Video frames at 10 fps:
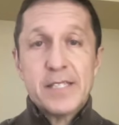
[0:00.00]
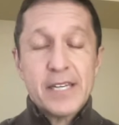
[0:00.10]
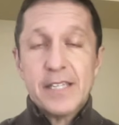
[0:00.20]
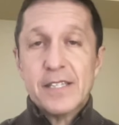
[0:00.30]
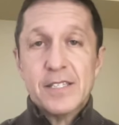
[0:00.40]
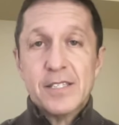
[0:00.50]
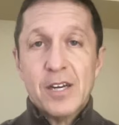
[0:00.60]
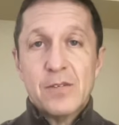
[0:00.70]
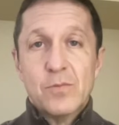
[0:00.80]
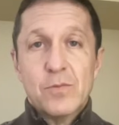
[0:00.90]
to get this
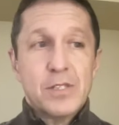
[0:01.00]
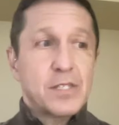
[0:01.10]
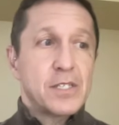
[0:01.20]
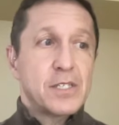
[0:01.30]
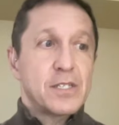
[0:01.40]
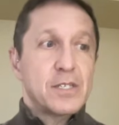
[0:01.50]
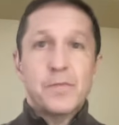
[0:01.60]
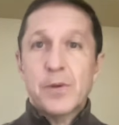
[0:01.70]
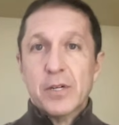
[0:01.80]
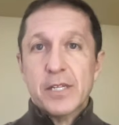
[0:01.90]
done, with the
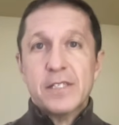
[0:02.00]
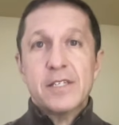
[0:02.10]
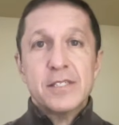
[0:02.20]
ability to